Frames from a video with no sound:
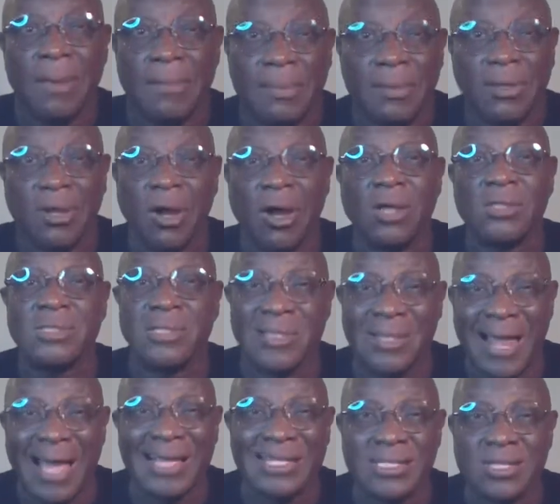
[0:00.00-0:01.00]
because
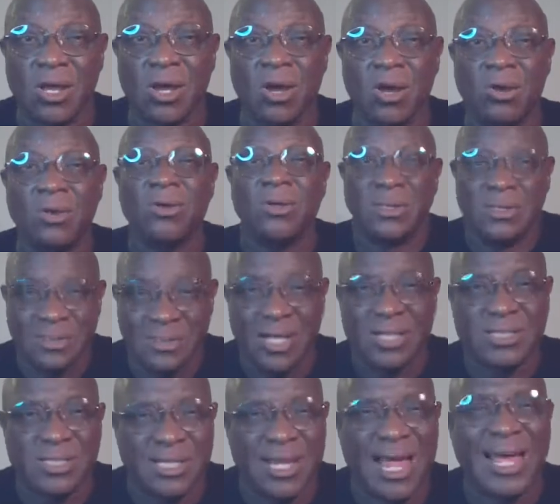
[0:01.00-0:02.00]
Lysol
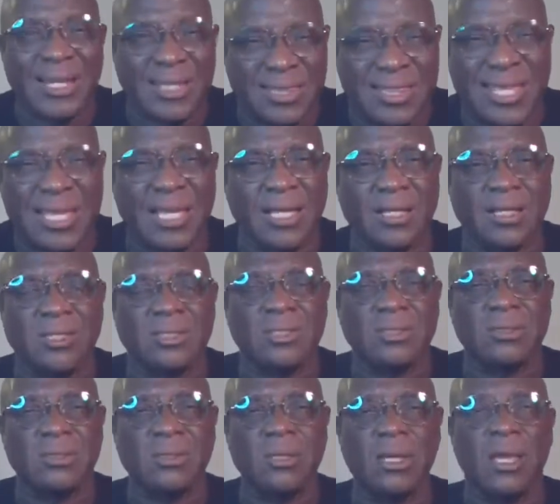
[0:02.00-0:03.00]
does a lot of
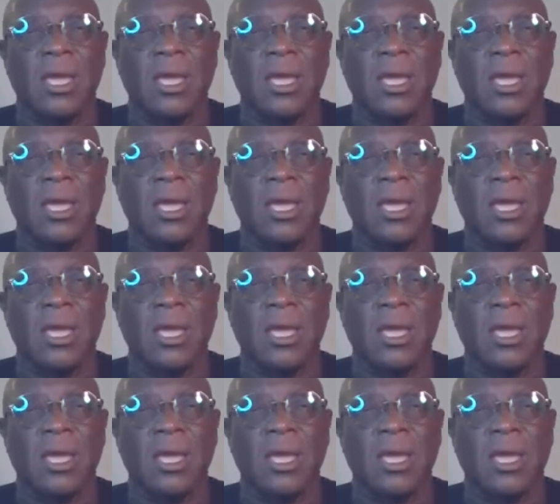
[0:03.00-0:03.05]
things.